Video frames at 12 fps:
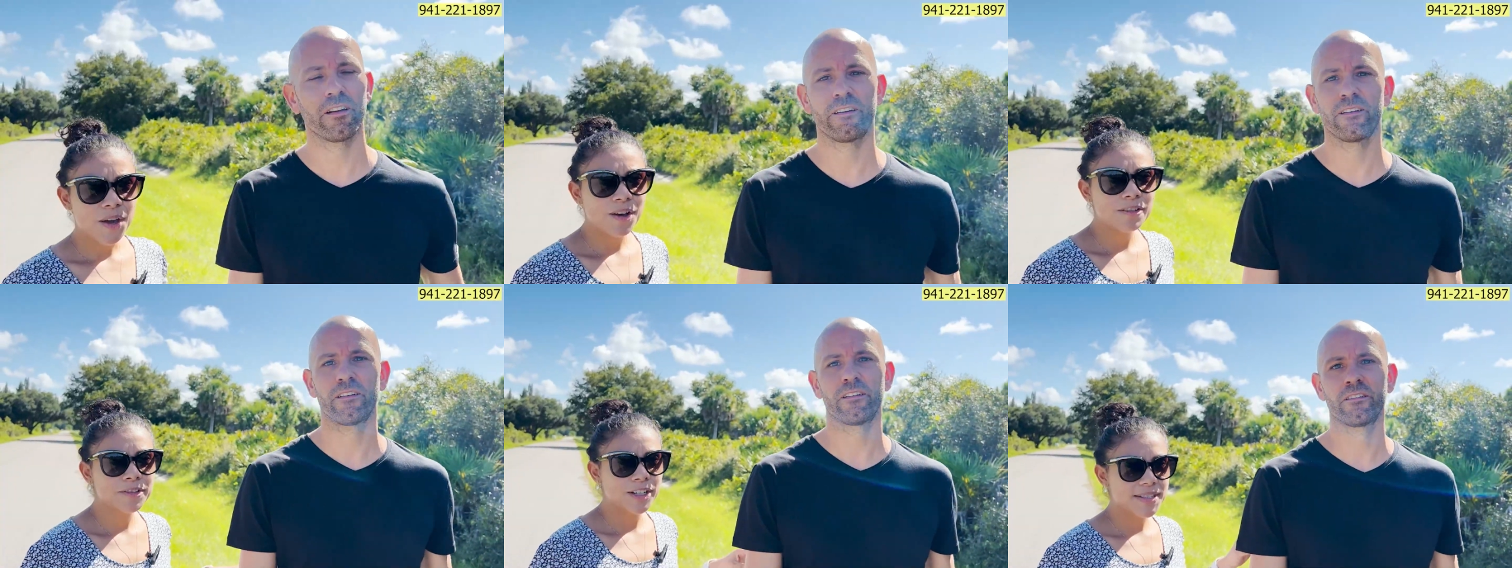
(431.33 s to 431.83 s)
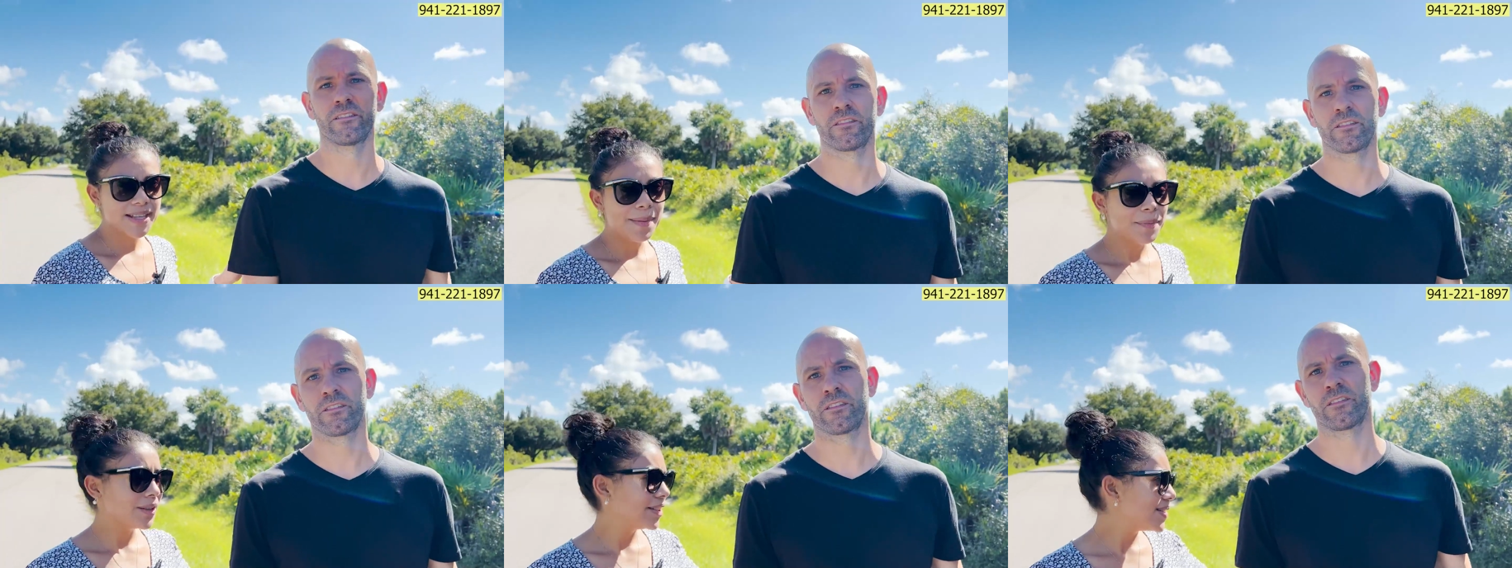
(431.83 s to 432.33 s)
Speaker 1: So for
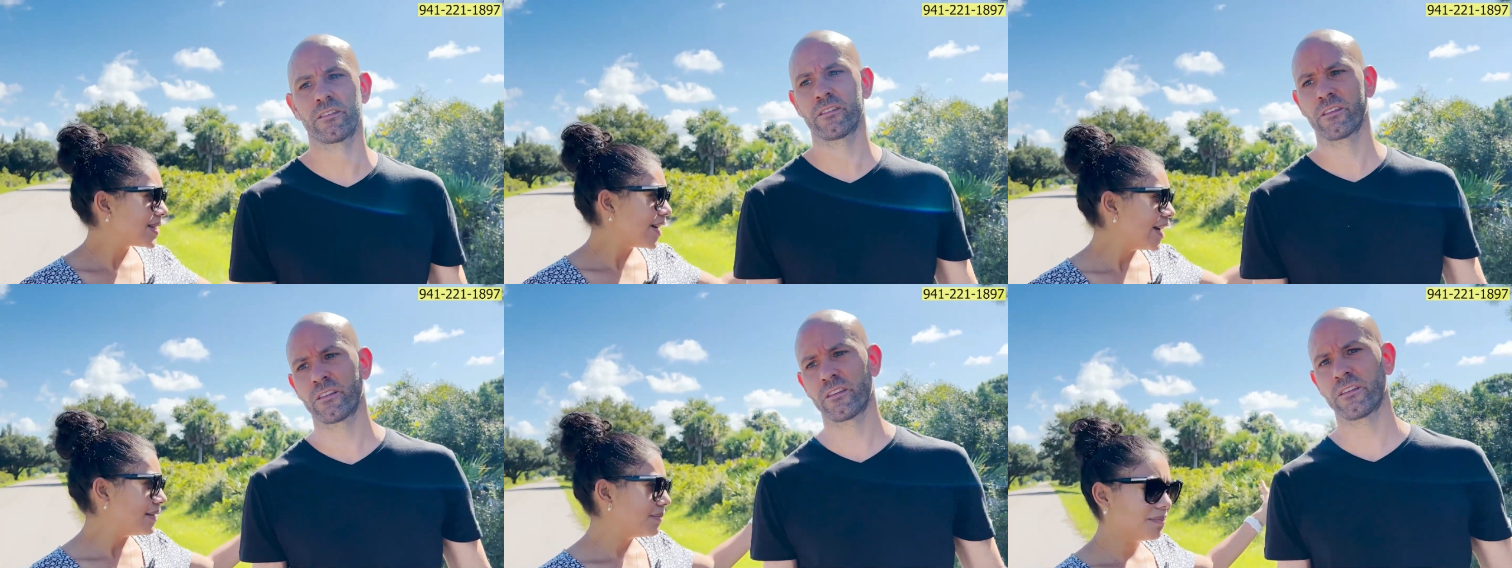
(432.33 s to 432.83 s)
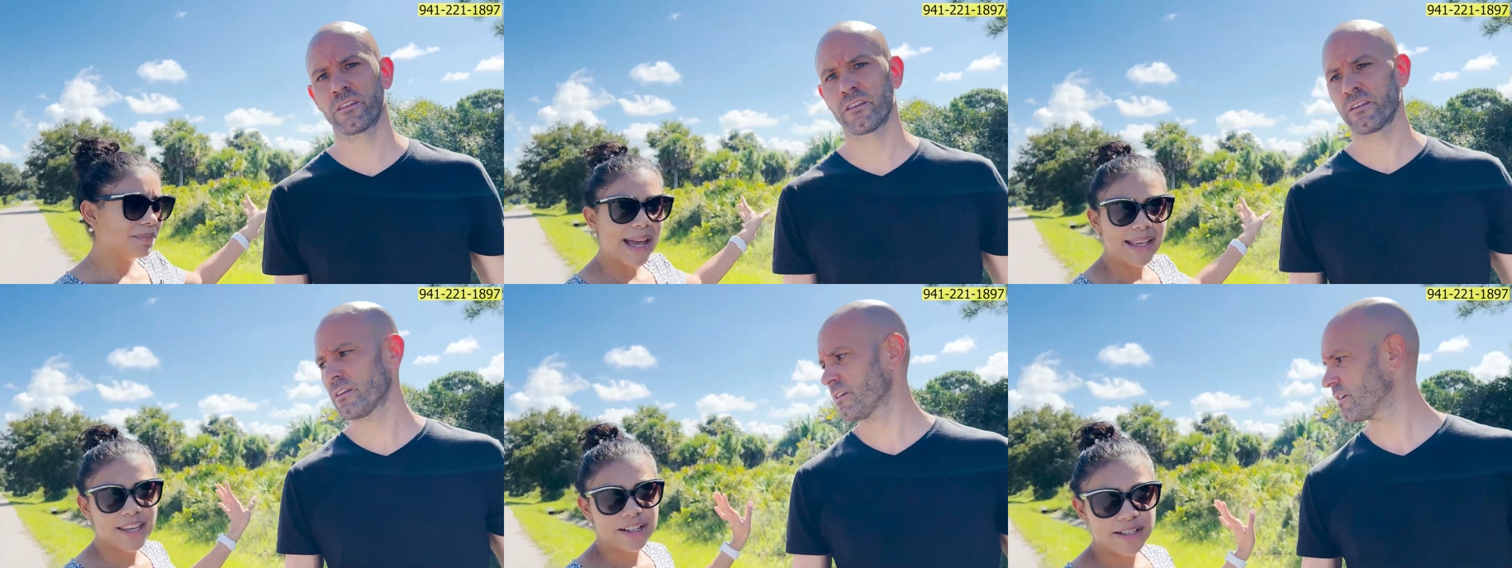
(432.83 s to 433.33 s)
example, this lot
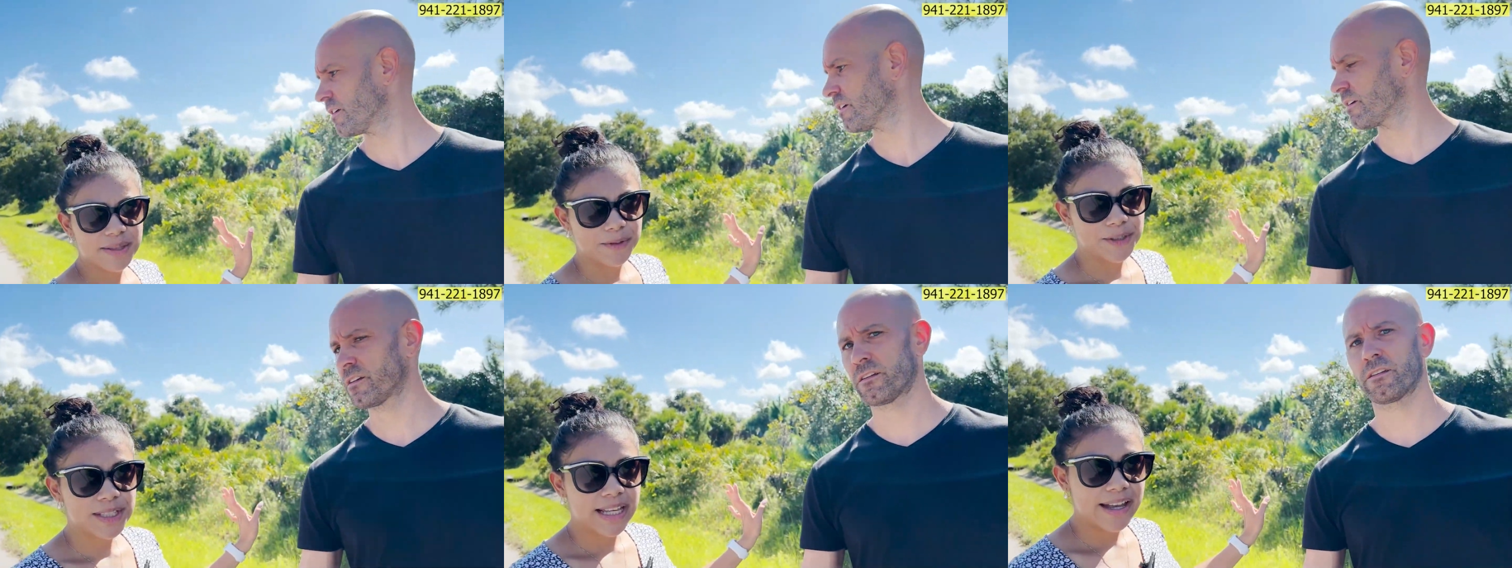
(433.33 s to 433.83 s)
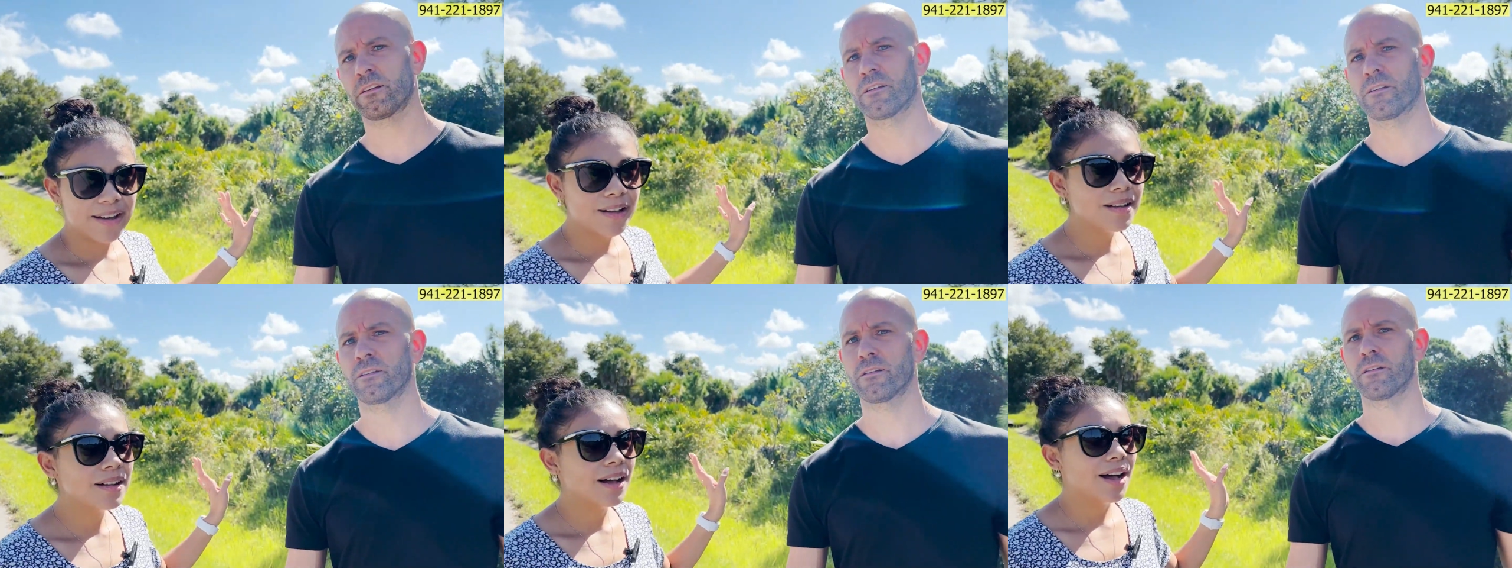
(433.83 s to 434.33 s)
back here, it's for
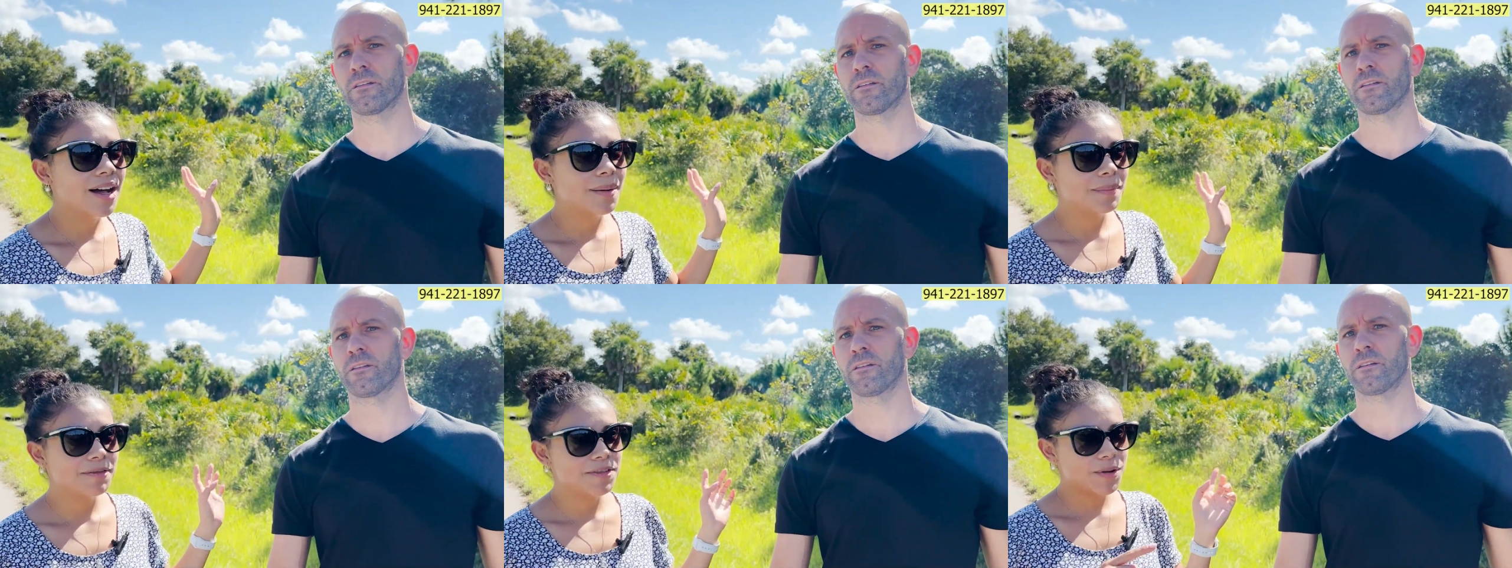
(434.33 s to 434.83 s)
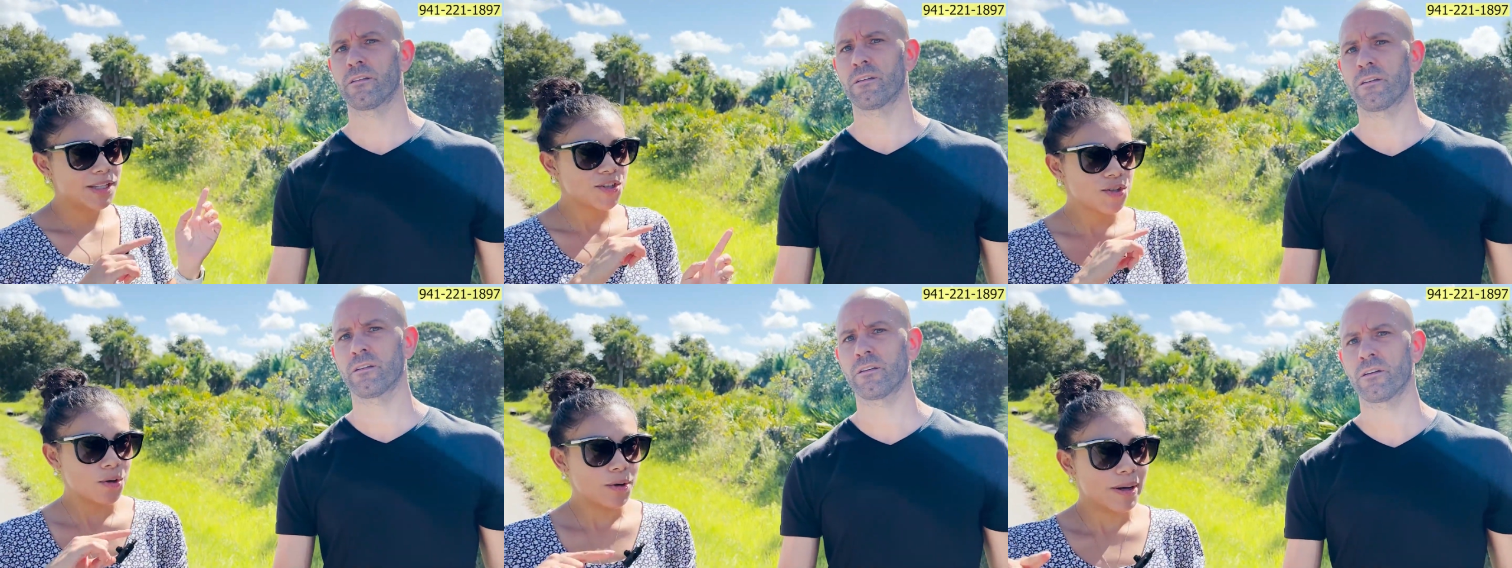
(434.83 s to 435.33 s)
sale. Um, if you want
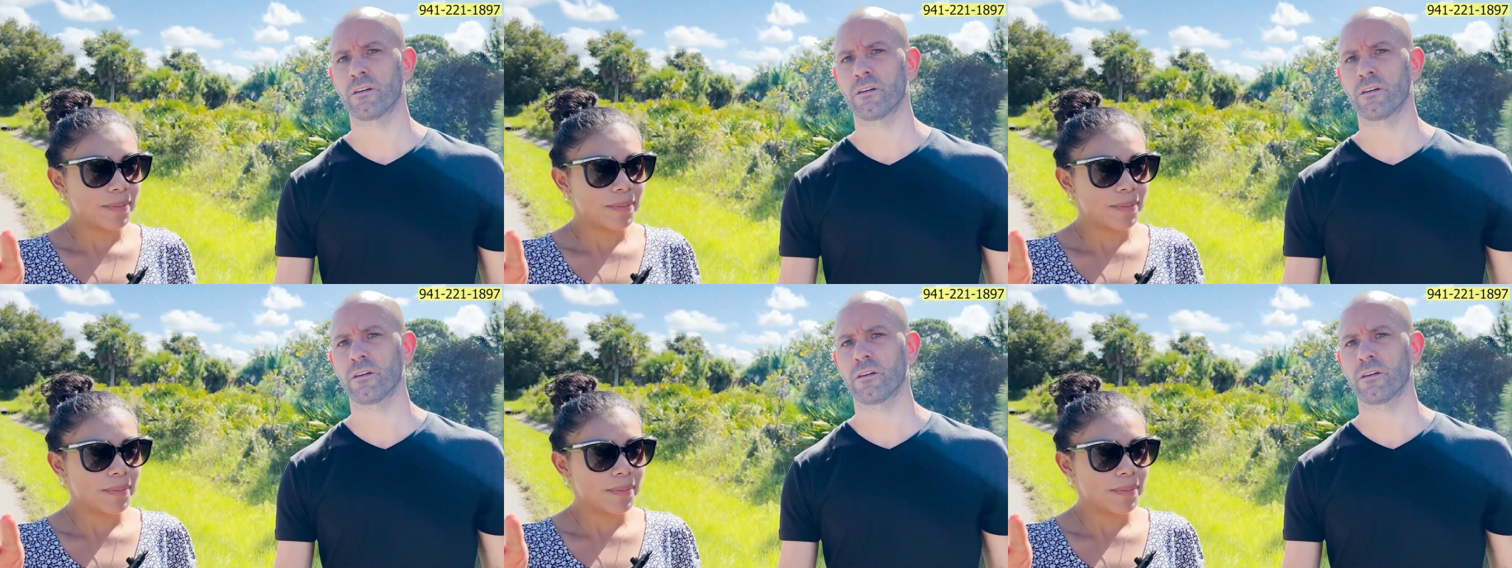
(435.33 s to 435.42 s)
to show